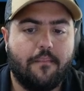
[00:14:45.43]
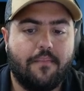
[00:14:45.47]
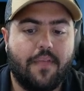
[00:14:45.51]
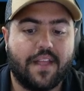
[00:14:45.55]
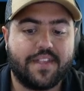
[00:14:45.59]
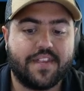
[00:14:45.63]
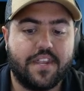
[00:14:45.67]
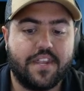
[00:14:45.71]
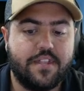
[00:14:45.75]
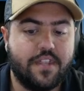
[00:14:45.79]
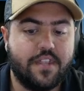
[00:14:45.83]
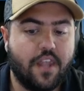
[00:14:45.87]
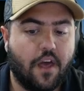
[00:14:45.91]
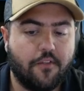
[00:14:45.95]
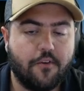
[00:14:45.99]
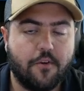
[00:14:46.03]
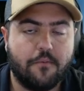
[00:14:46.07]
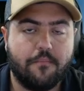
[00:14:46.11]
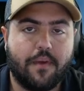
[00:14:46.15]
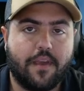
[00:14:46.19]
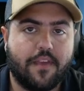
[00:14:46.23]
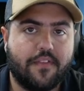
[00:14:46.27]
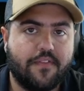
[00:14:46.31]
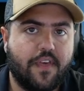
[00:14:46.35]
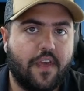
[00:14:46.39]
That's
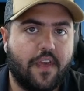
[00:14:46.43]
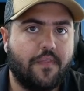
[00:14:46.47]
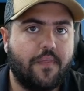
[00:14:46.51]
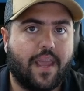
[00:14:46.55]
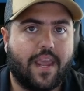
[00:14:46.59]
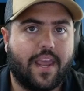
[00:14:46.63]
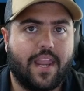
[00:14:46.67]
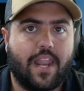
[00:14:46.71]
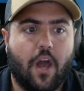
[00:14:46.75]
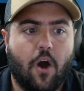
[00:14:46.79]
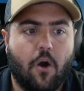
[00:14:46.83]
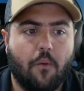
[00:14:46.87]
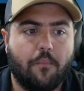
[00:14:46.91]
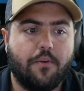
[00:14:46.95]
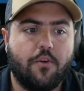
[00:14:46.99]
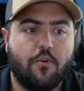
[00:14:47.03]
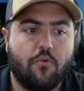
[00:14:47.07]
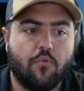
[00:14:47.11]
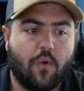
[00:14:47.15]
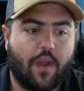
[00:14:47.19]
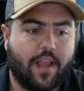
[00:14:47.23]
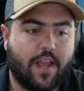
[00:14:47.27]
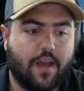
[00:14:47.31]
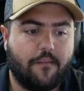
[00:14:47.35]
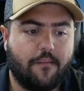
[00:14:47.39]
another big thing that can help
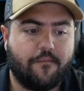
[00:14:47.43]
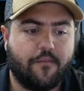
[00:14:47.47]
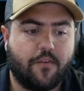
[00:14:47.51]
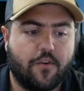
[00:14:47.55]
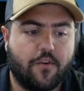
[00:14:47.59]
you rank